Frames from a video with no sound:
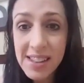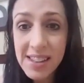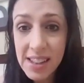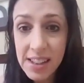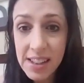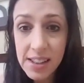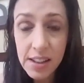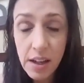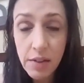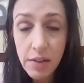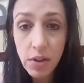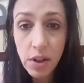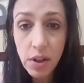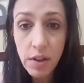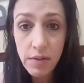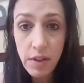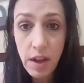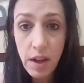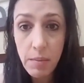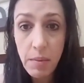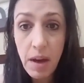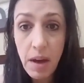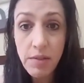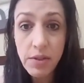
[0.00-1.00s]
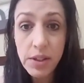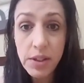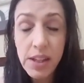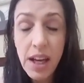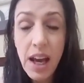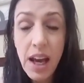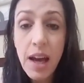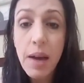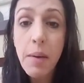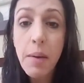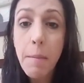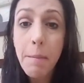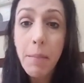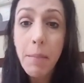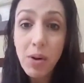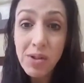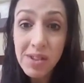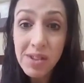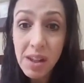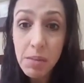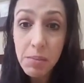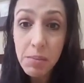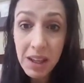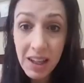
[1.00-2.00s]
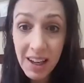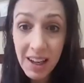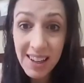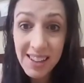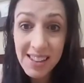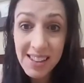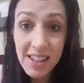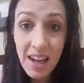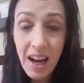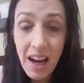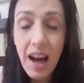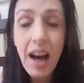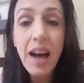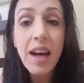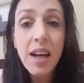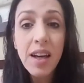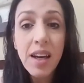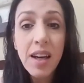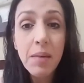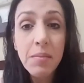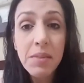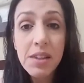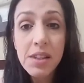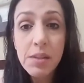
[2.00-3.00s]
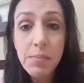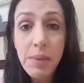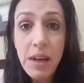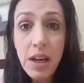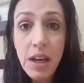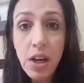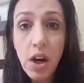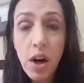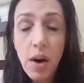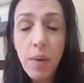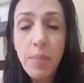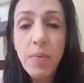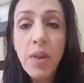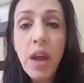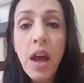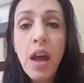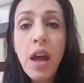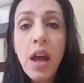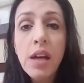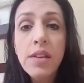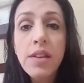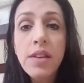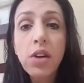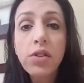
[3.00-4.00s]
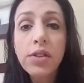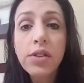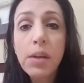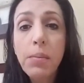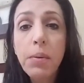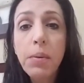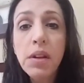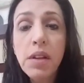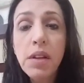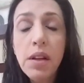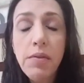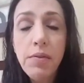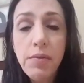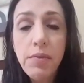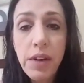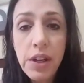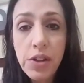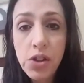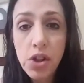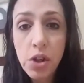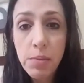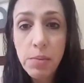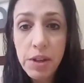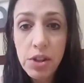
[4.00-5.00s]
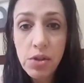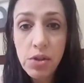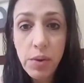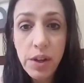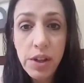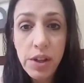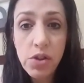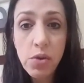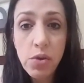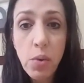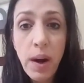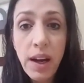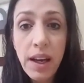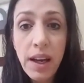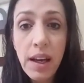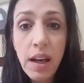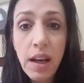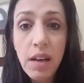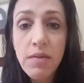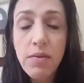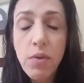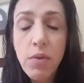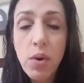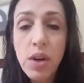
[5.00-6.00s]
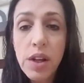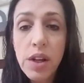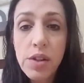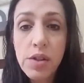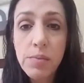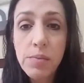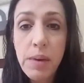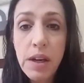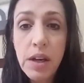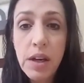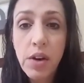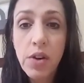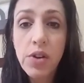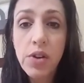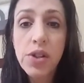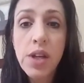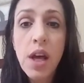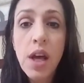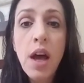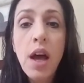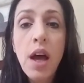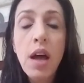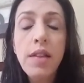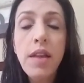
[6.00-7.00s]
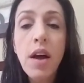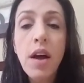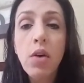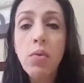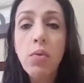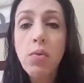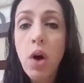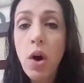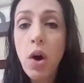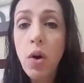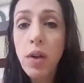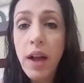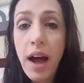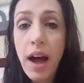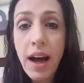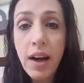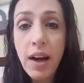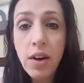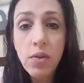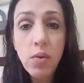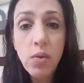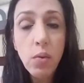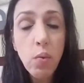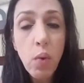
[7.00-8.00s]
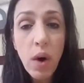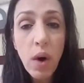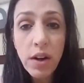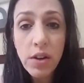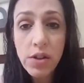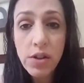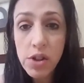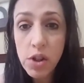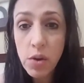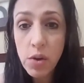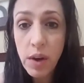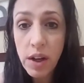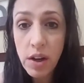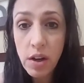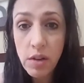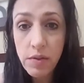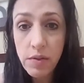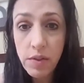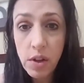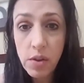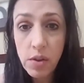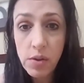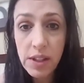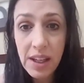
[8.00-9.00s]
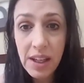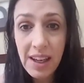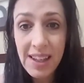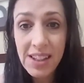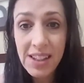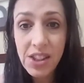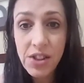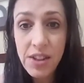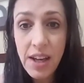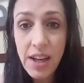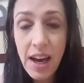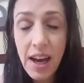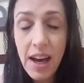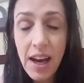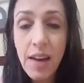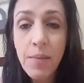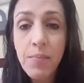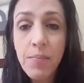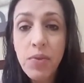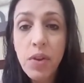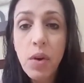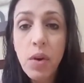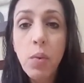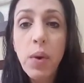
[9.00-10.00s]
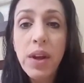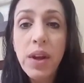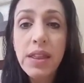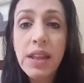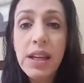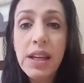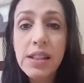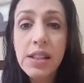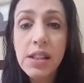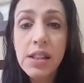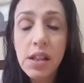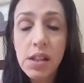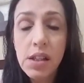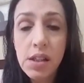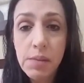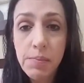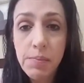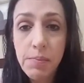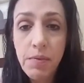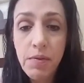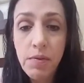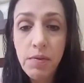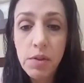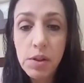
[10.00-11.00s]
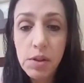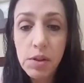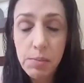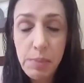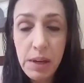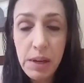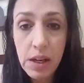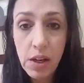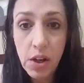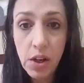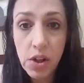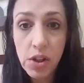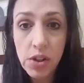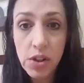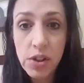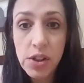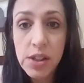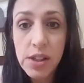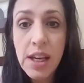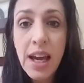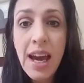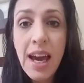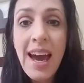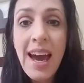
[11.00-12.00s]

several of them every day, mostly because I am the speaker. They'll typically feature between 20 and 40 speakers. They'll roll out one or two interviews each day with these speakers,